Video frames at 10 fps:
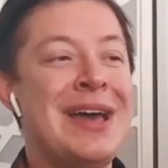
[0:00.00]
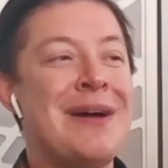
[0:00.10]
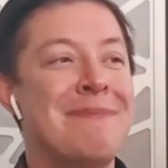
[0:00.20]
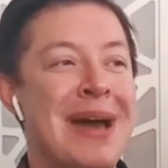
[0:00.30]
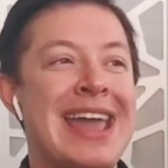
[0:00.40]

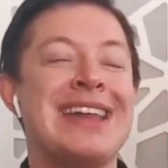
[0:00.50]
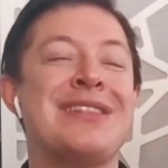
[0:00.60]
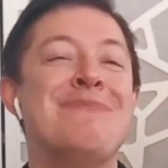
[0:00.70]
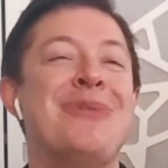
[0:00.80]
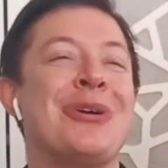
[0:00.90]
but in
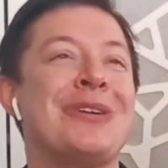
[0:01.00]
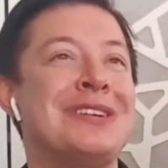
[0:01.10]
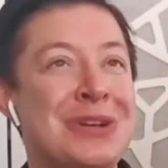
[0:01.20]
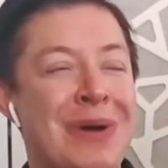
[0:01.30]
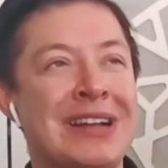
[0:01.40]
the more
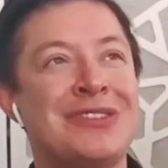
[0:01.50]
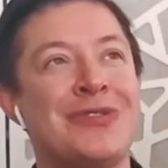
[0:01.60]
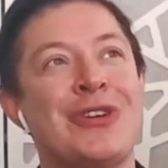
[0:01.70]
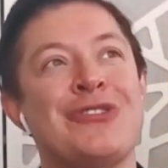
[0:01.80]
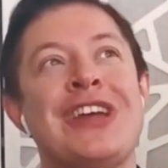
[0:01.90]
nuanced
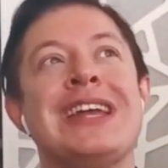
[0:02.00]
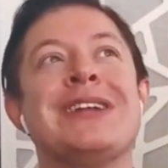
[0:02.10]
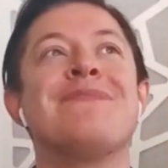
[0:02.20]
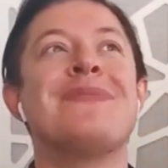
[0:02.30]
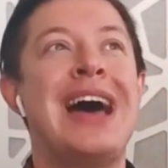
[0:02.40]
version,